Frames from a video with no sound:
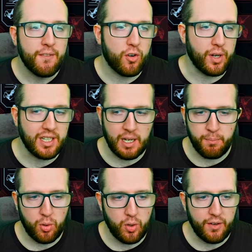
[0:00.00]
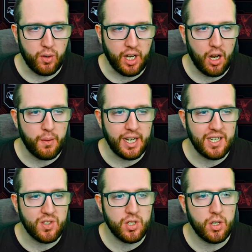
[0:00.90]
For example, if we go
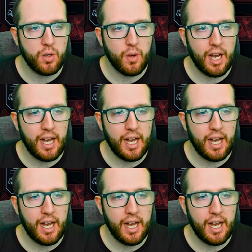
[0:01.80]
into